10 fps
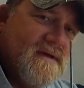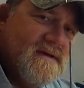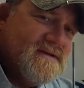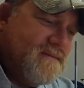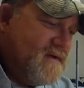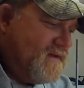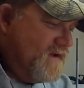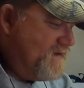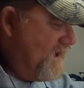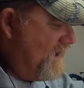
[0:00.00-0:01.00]
something
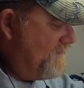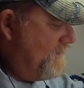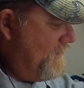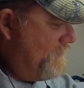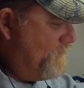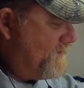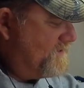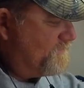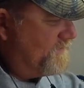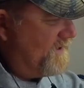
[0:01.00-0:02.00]
like that,
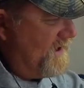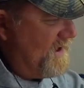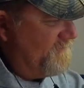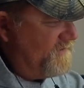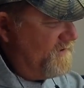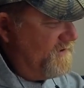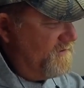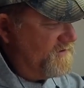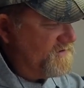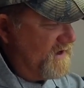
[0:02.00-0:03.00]
because what they have in
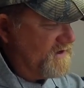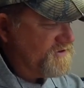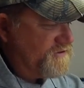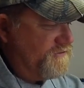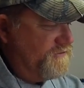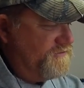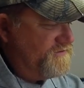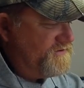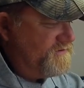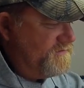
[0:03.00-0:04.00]
here is they got
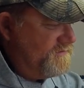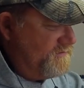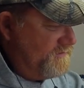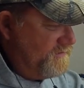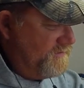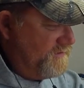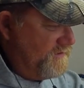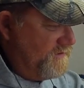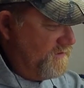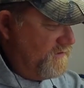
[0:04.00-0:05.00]
screws
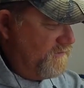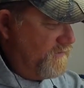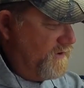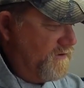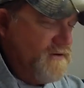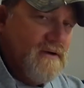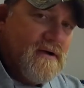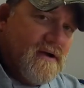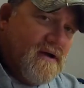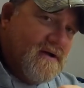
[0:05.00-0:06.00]
where you're
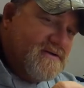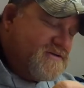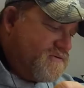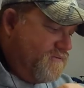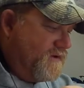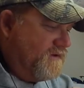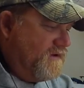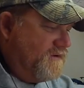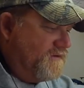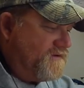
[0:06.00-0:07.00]
going to unscrew a
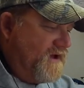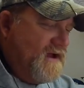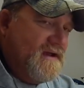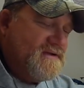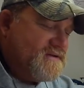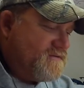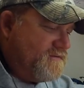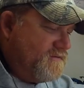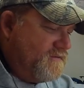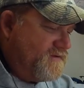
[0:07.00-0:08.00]
little tiny
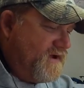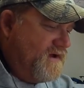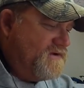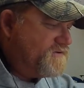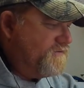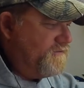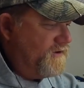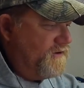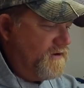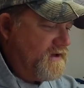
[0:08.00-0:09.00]
screw and
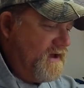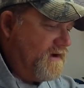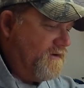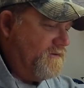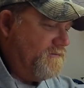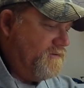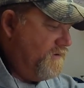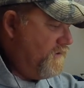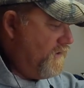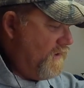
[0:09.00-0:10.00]
a hook hanger.
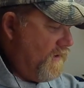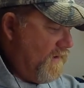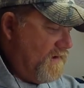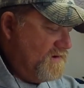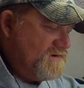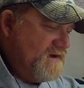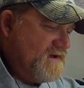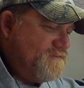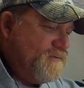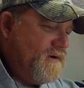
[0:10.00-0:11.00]
So
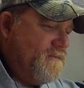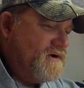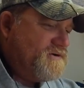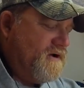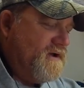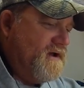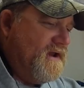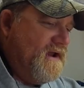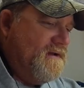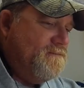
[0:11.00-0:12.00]
that's pretty much all you
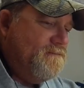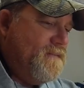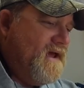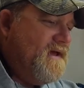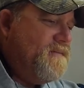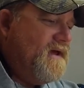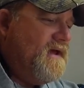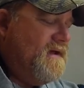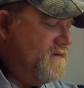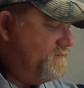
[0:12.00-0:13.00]
need.
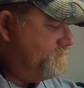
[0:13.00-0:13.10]
Maybe